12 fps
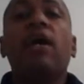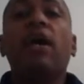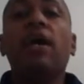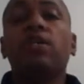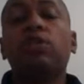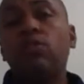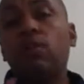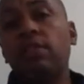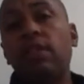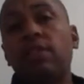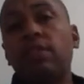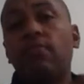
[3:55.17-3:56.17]

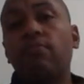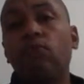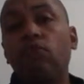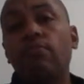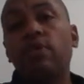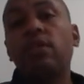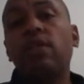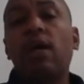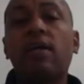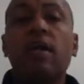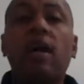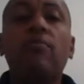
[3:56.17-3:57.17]

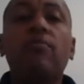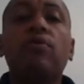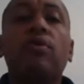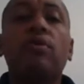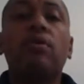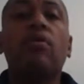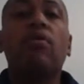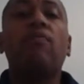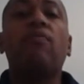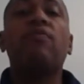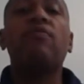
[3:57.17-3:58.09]
extradigitmovement.com. You're going to go